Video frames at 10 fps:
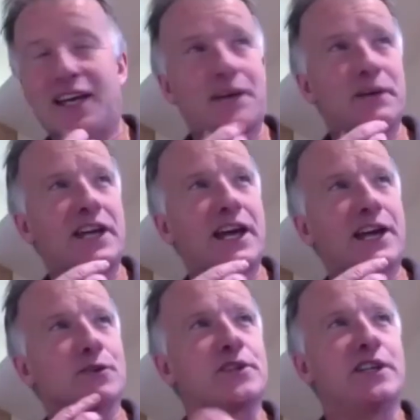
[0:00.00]
mean,
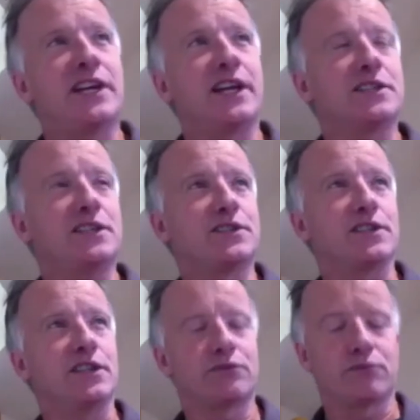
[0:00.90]
Cairngorms Connect
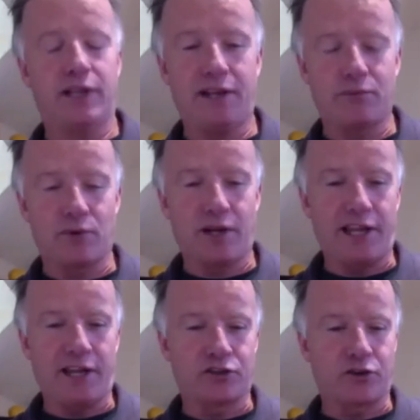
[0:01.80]
is really, really
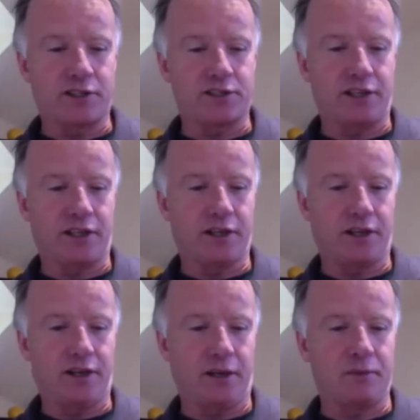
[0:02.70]
interesting.
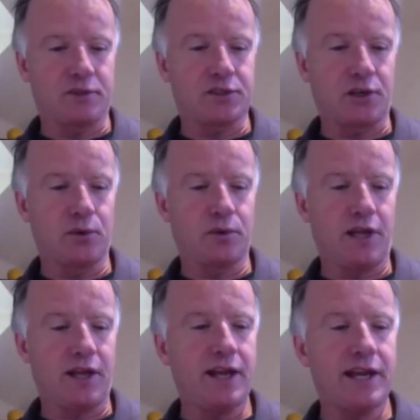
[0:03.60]
So
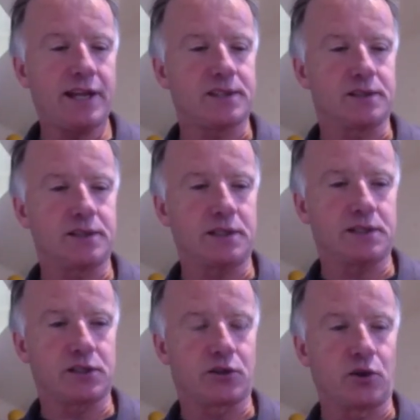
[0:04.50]
in essence, this
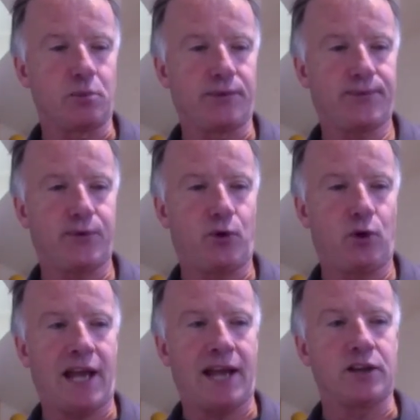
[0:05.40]
is a group of four
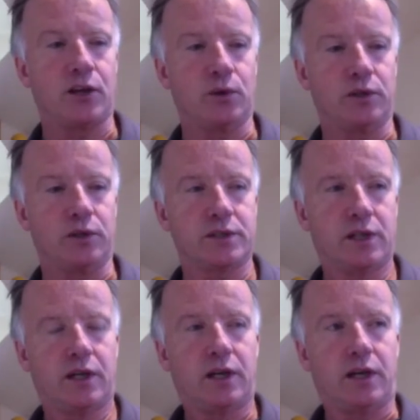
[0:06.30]
landowners.
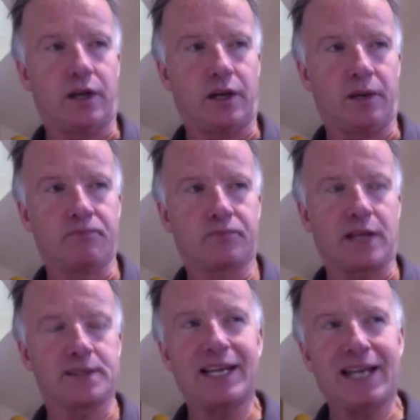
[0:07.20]
I
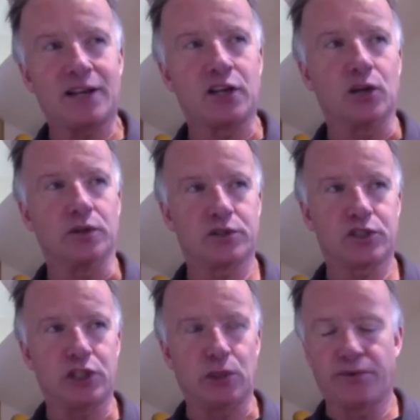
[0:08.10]
say landowners,
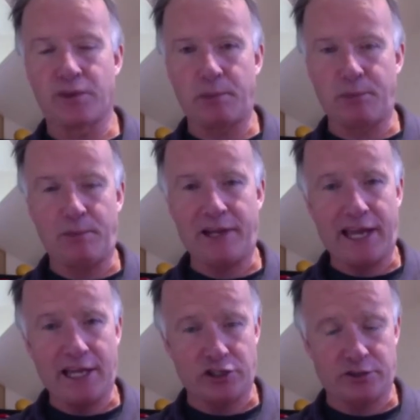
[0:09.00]
two of them are public
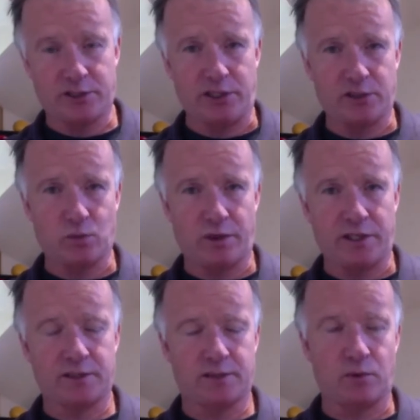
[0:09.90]
agencies. One
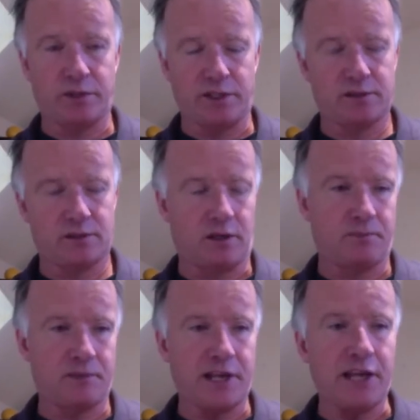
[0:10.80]
is
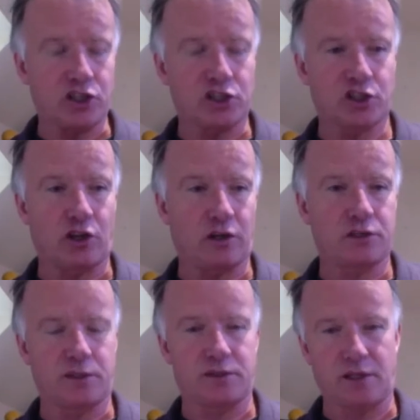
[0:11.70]
Nature Scot, who
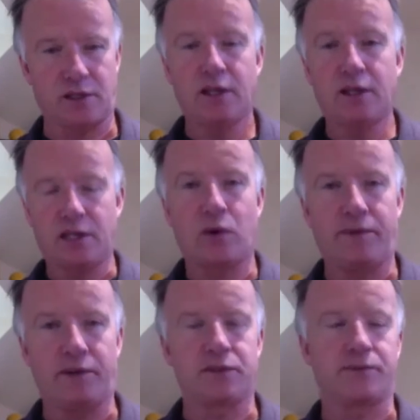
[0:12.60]
is the
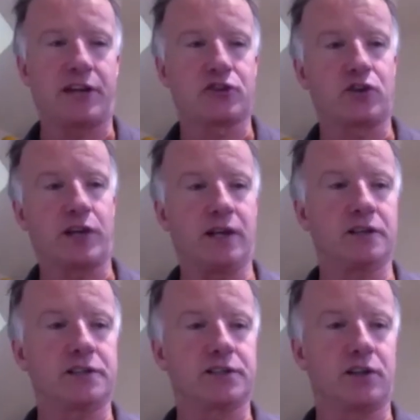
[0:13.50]
equivalent of Natural
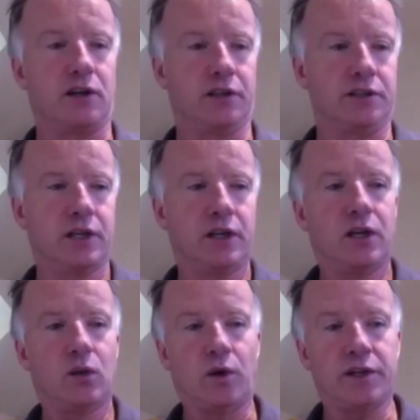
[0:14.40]
England in Scotland.
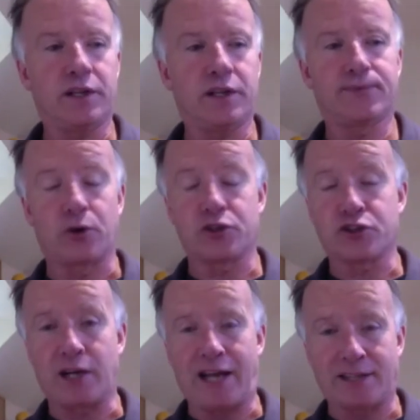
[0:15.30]
One is Forestry
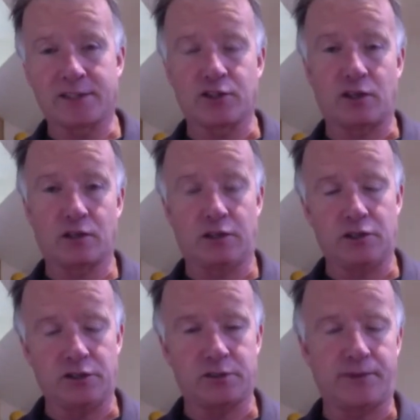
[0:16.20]
and Land Scotland,
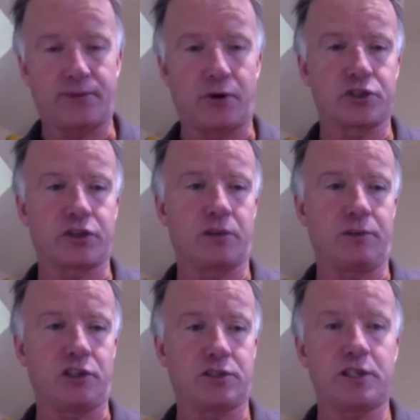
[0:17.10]
used to be the Forestry
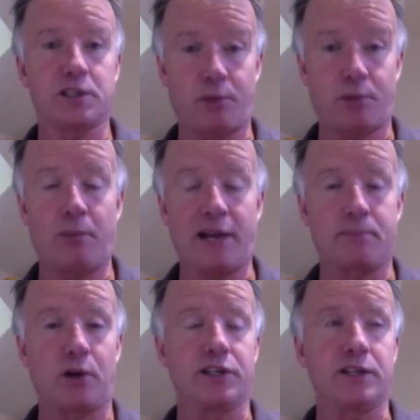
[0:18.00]
Commission. So these are public
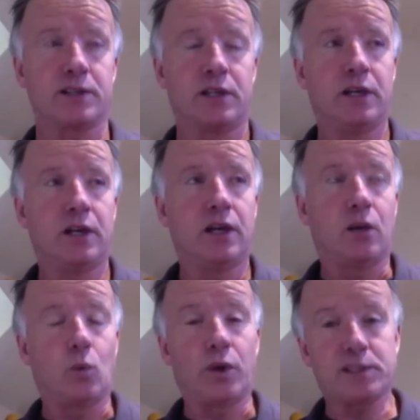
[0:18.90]
bodies.
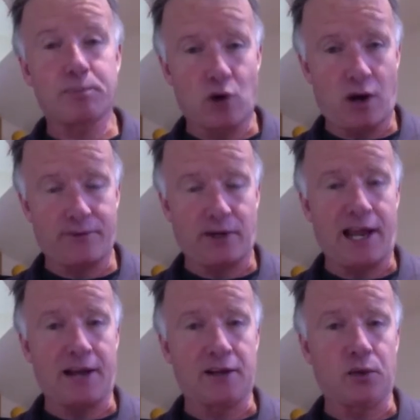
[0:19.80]
One is a private
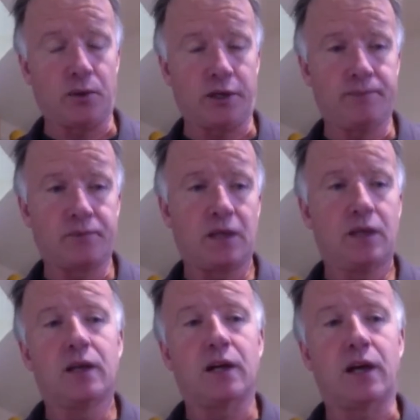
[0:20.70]
landowner
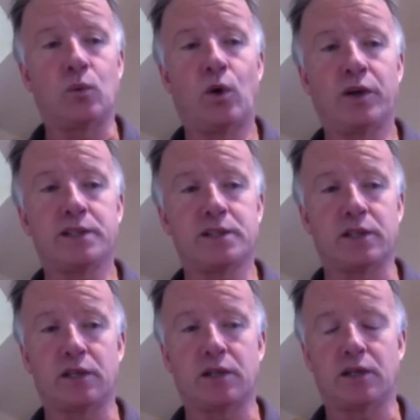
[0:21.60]
and one is
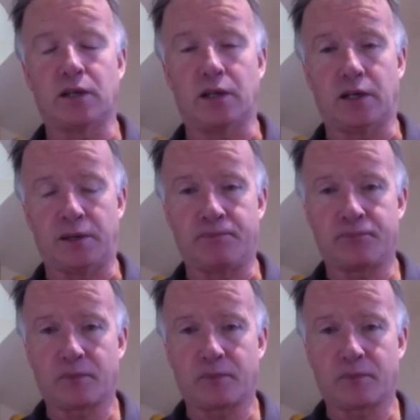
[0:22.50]
an